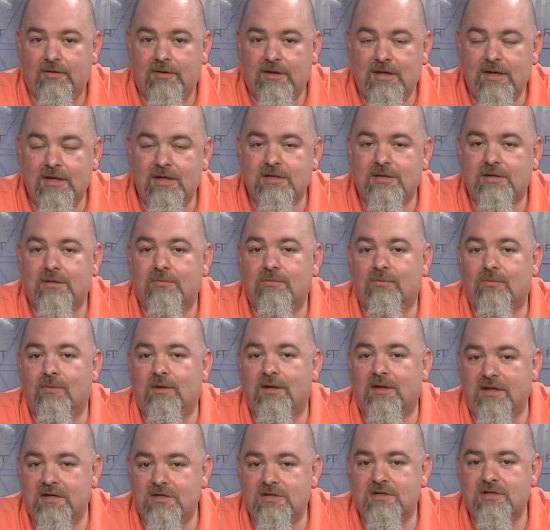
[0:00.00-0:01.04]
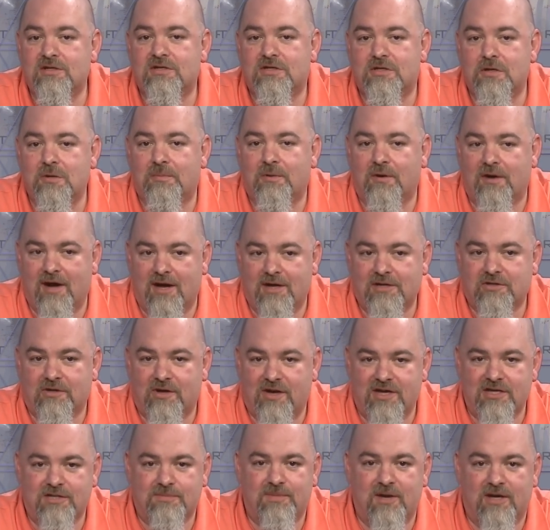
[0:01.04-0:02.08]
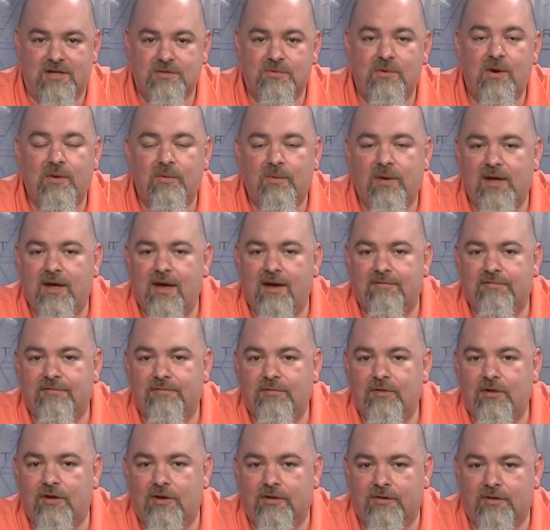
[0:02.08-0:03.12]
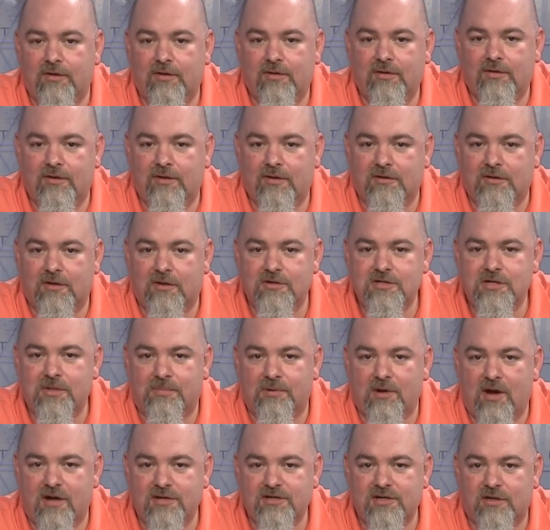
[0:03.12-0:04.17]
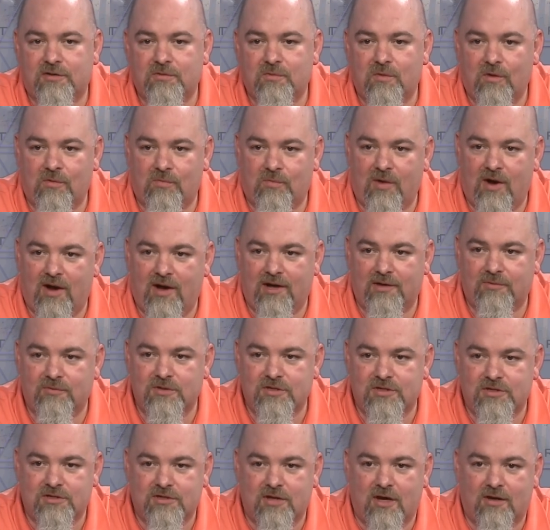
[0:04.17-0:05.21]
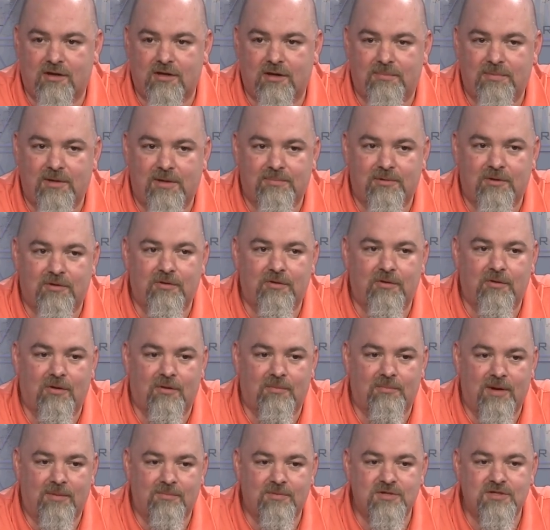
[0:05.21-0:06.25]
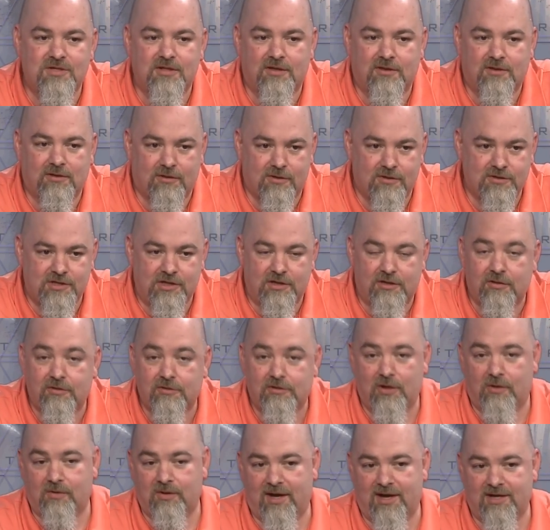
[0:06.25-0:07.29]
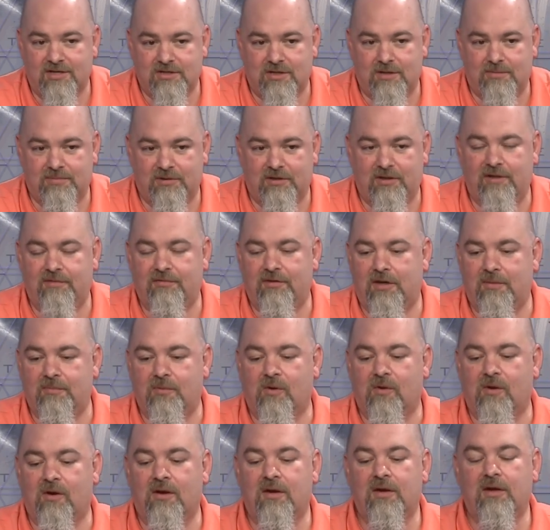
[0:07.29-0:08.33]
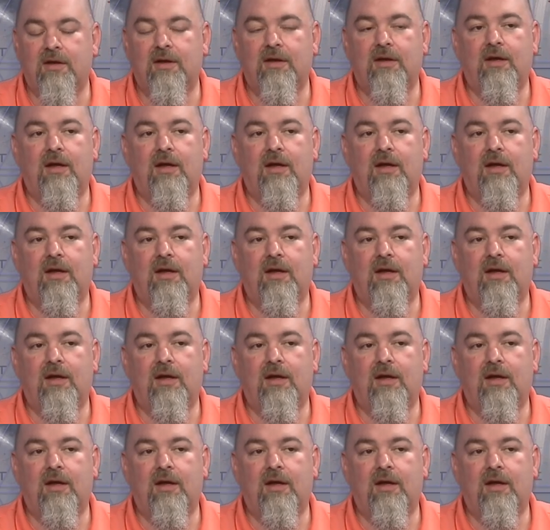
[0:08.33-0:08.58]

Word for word: the religious supernatural aspects. We have, you know, the, the Clergy Project Worldwide, which is talking to people who are members of the clergy who don't actually believe anymore.